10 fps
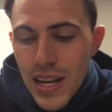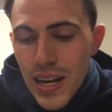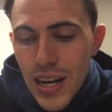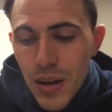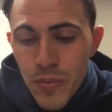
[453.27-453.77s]

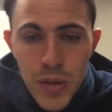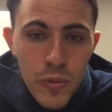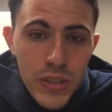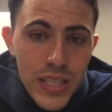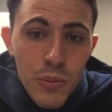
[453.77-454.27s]
Maybe
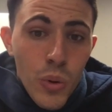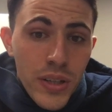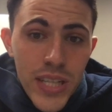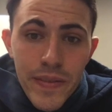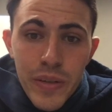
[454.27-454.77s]
we see more
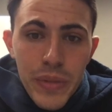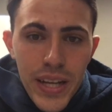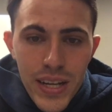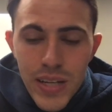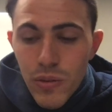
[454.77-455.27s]
Xavier
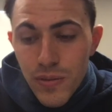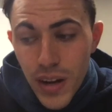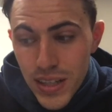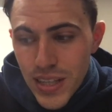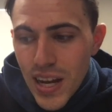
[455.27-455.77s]
McKinney. We'll
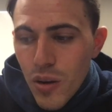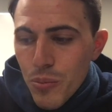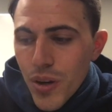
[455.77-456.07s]
find out.